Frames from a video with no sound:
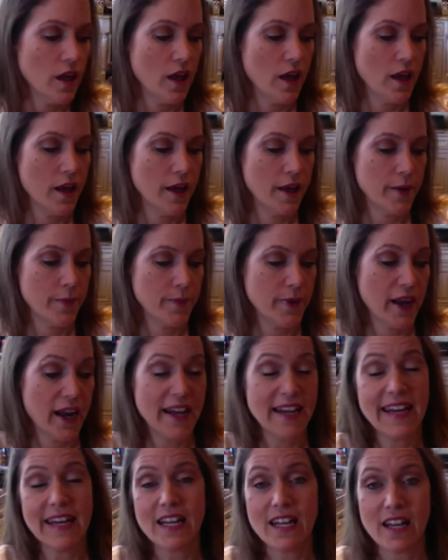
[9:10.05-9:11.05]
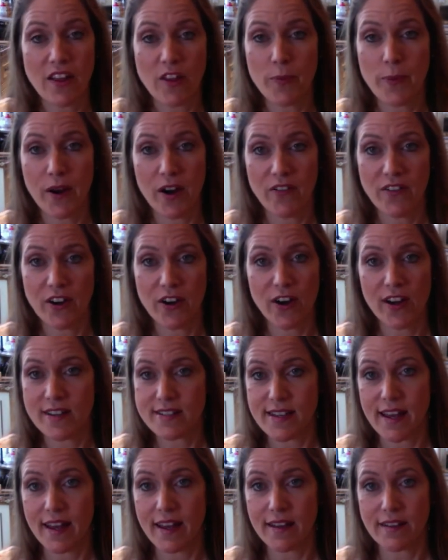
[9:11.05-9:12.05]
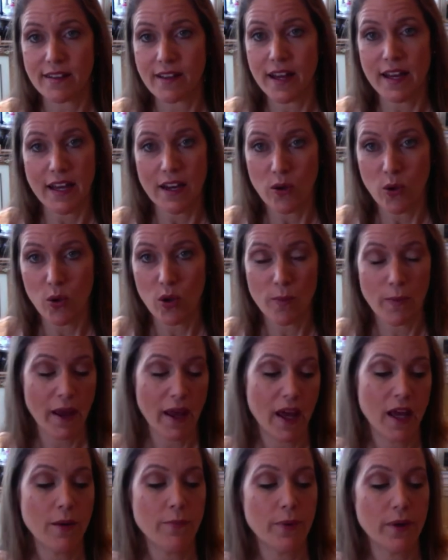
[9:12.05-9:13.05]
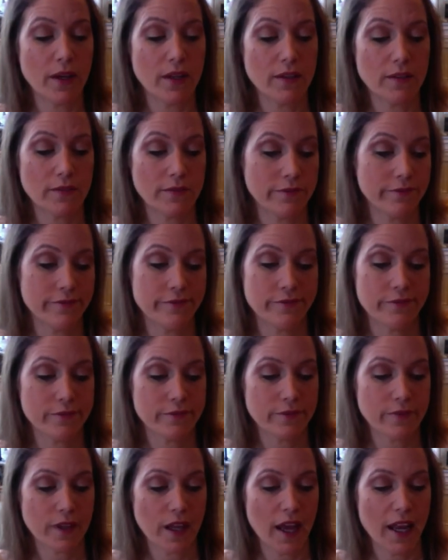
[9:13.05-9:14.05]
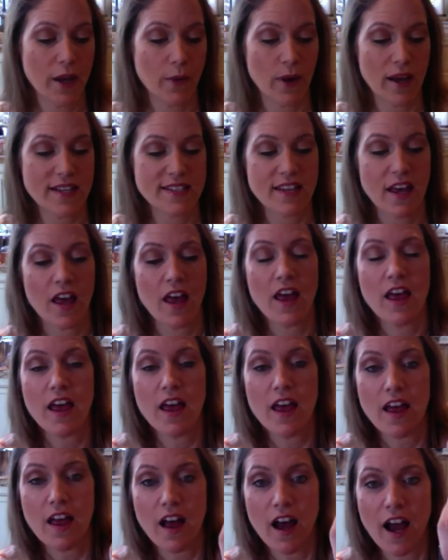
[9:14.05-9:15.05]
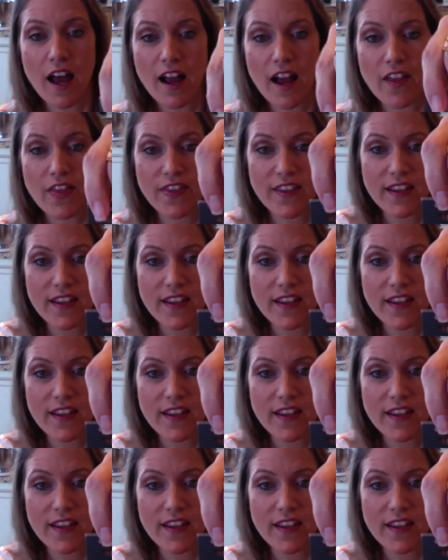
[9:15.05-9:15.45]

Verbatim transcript: Um, and I need another pair of earrings. Like, I need a hole in my head, but anyways, I got